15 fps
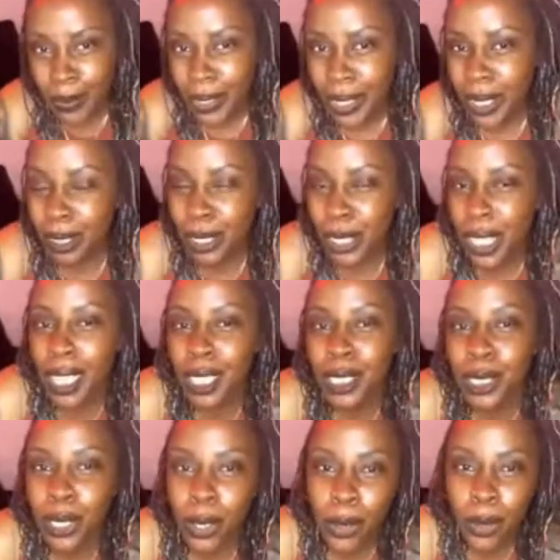usually I just
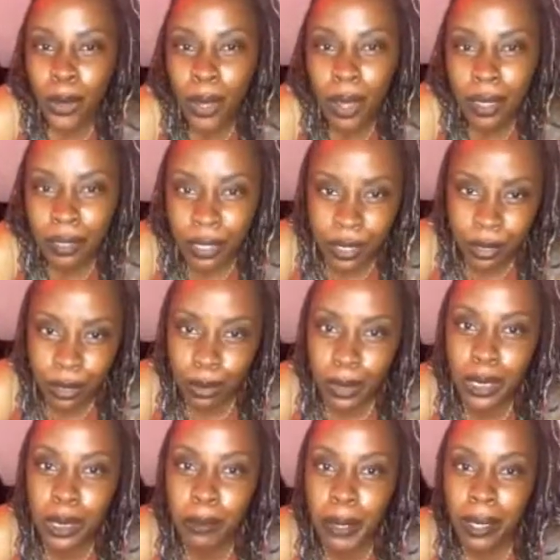go off of which
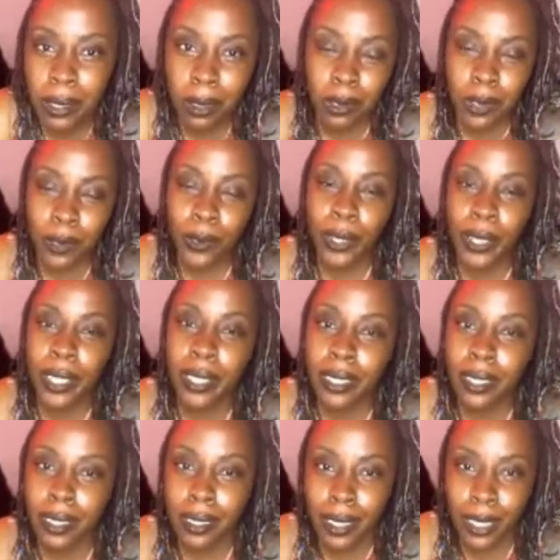spirit comes forward
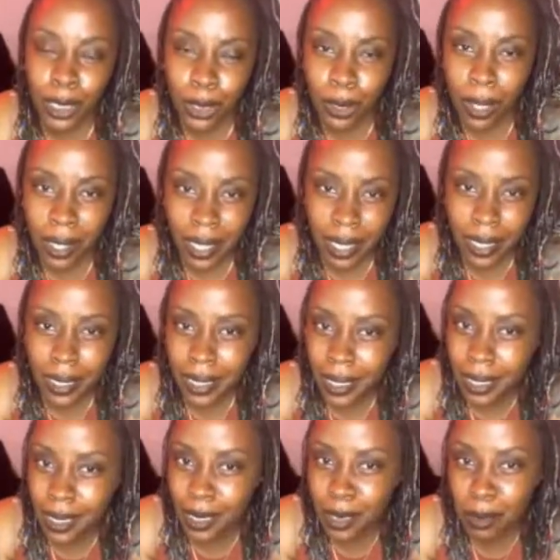the strongest
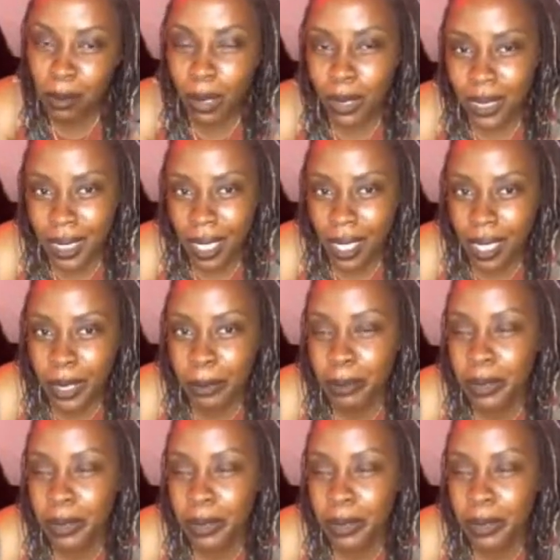most times.